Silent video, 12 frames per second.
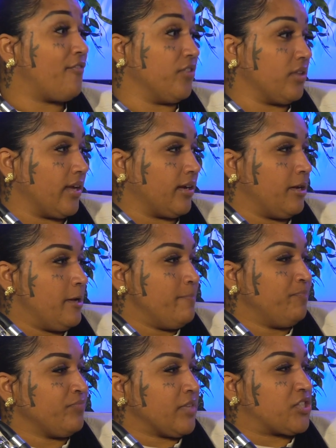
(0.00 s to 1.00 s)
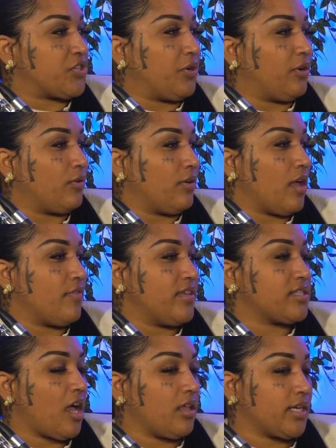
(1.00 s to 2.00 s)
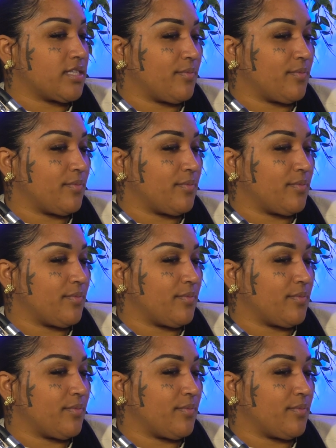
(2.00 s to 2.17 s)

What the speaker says: feel like so these holidays